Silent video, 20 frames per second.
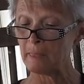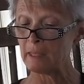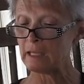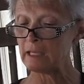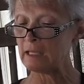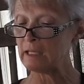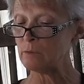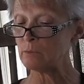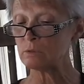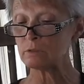
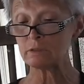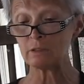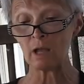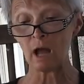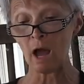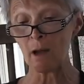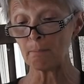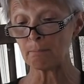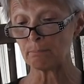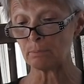He was
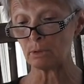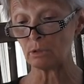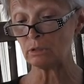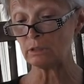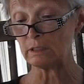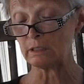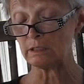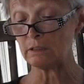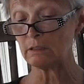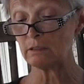not
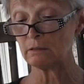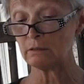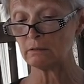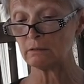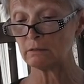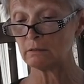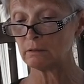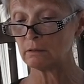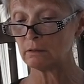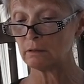bullied,
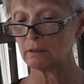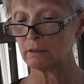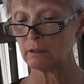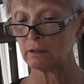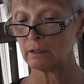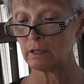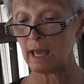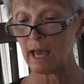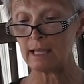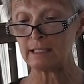
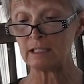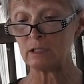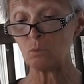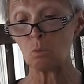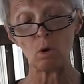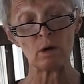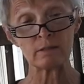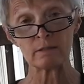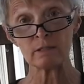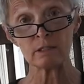and he
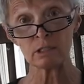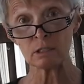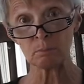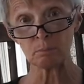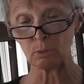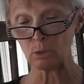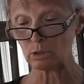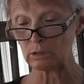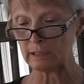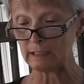wasn't a
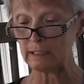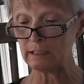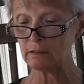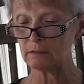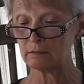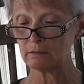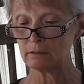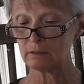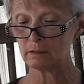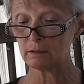bully,
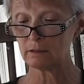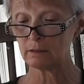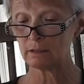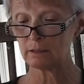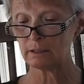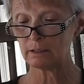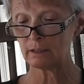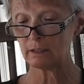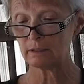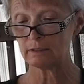
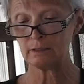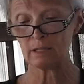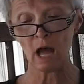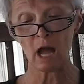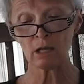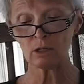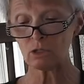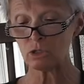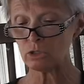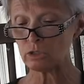
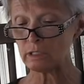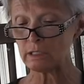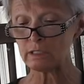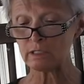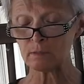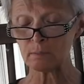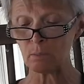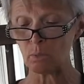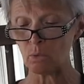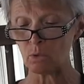not good at
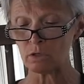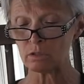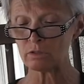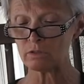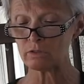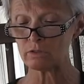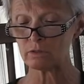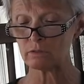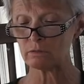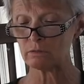
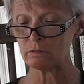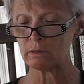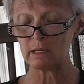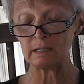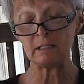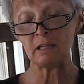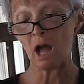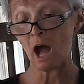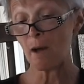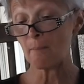sports,
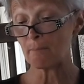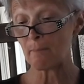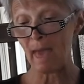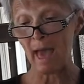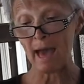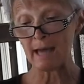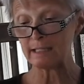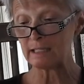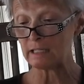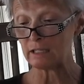and not
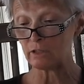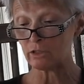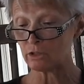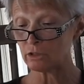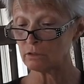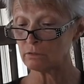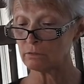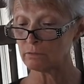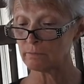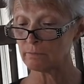bad
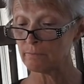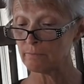either.